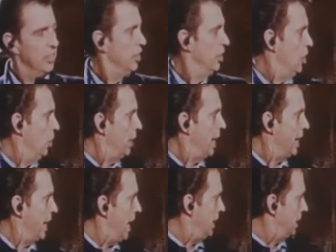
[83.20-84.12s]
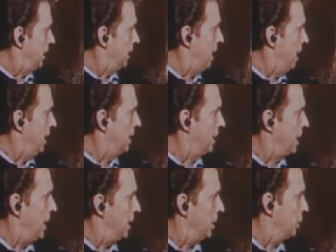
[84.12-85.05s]
are about to enter the
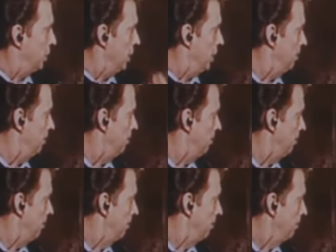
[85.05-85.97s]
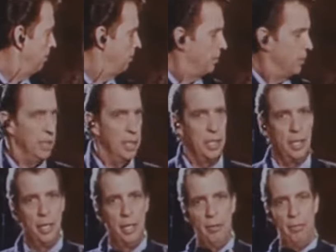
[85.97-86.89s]
abode because of
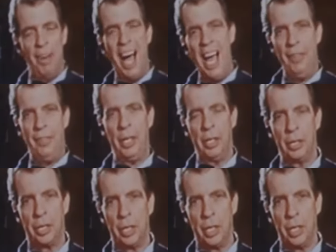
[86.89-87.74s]
course they are, right?